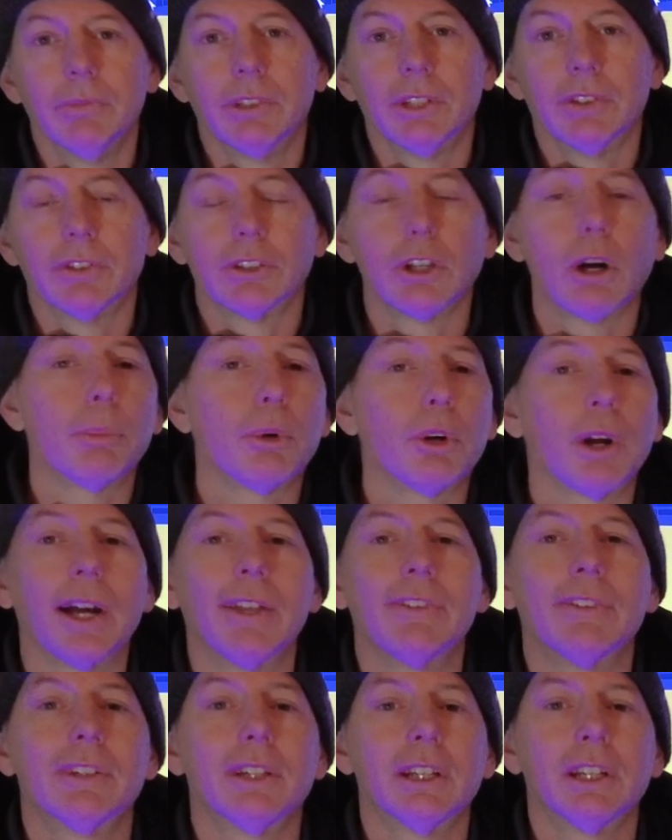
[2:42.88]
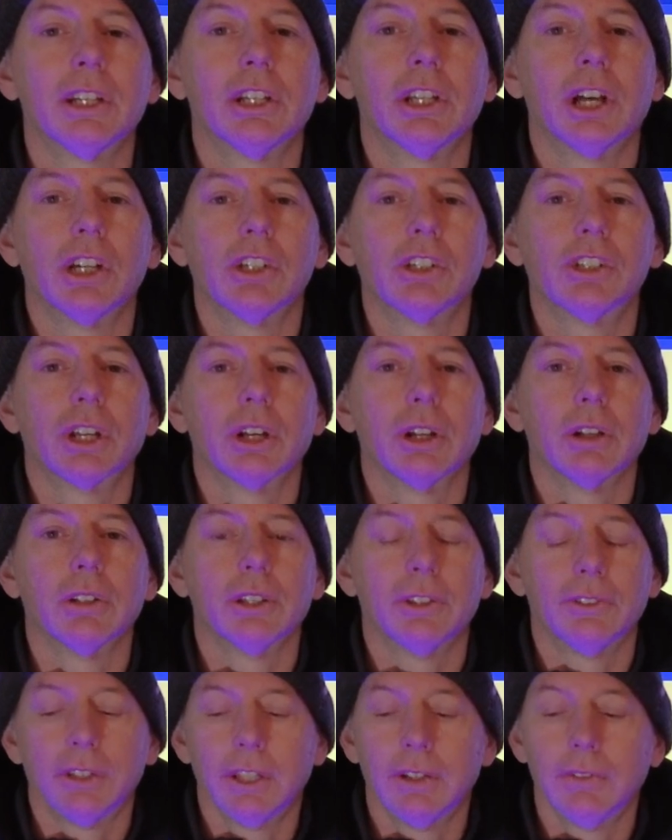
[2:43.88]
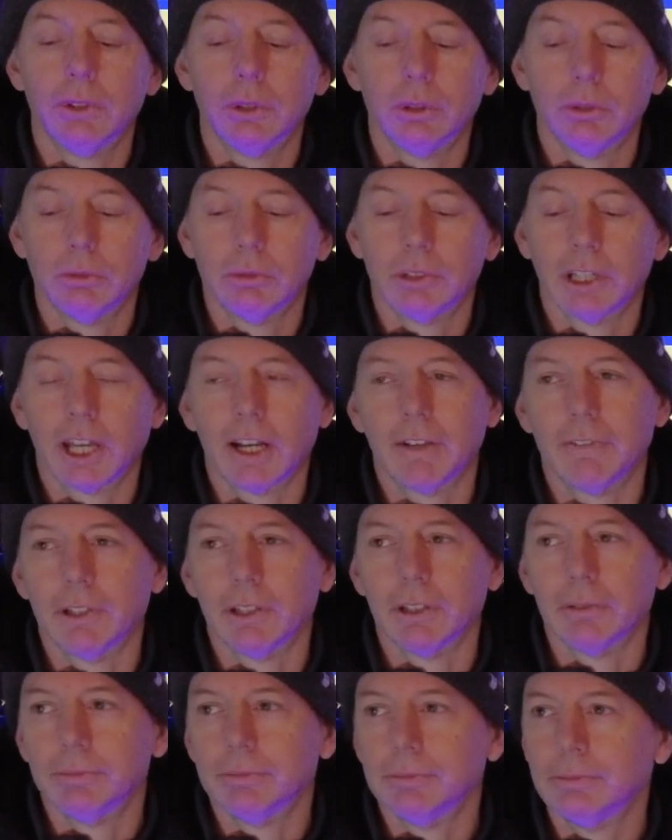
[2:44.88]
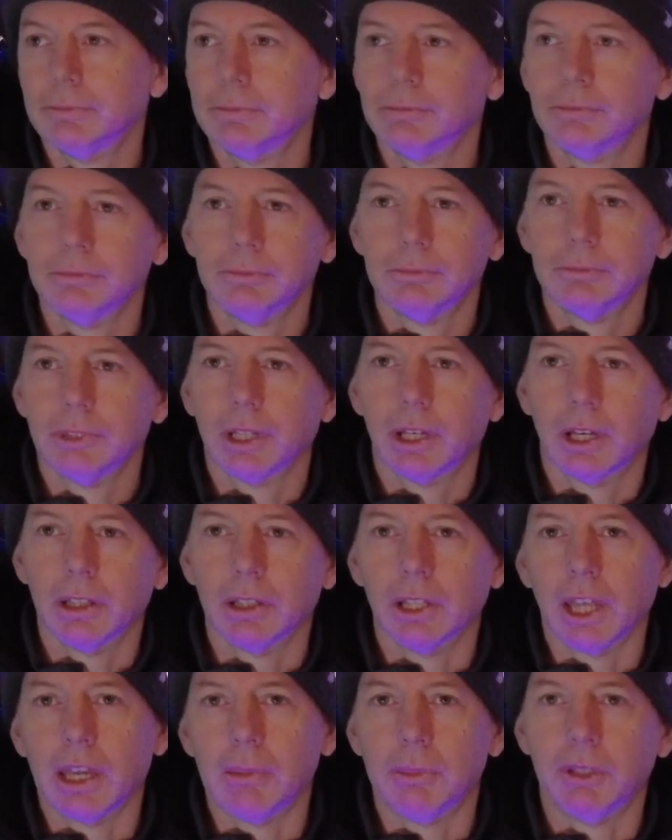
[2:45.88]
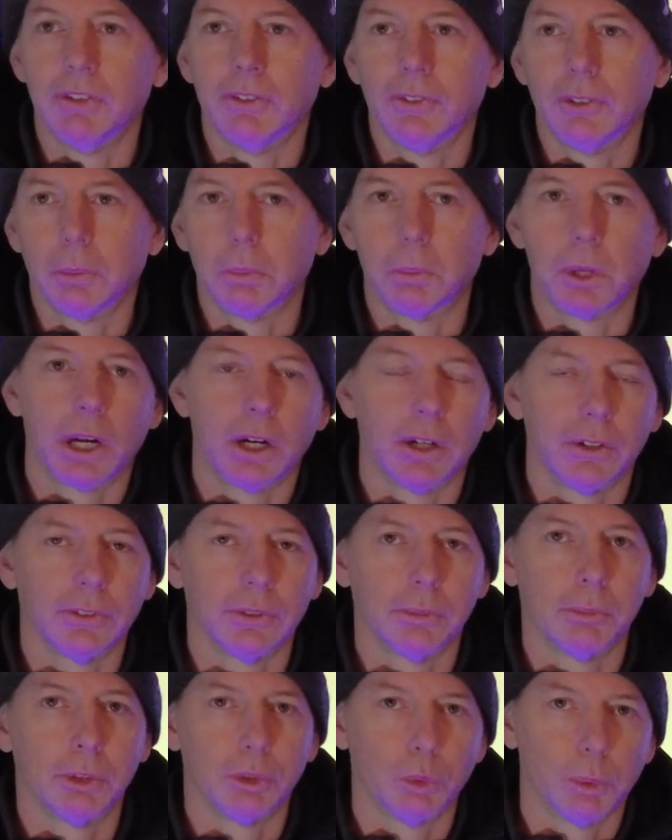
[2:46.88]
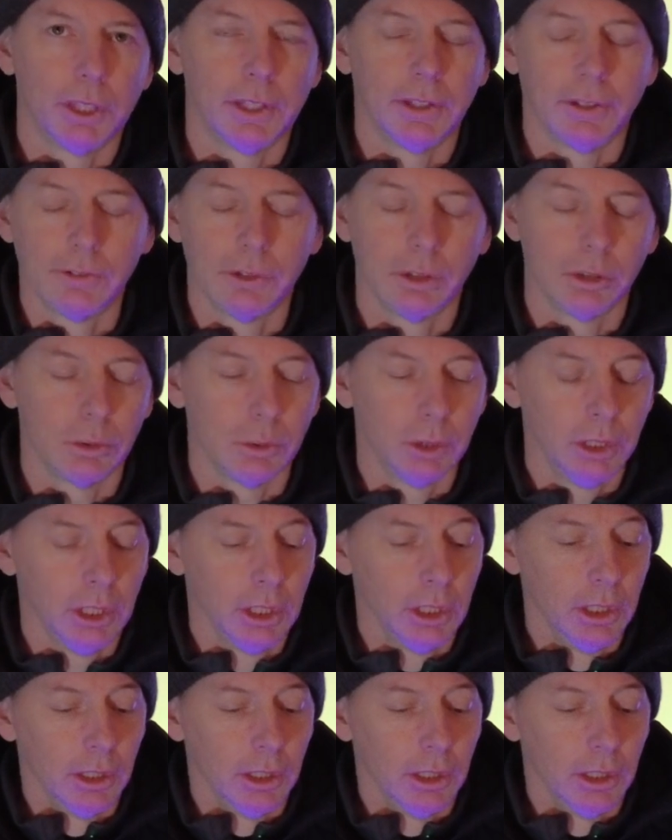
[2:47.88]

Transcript: to summarize it in a nutshell, let's give you kind of a a layman's comparison between the two.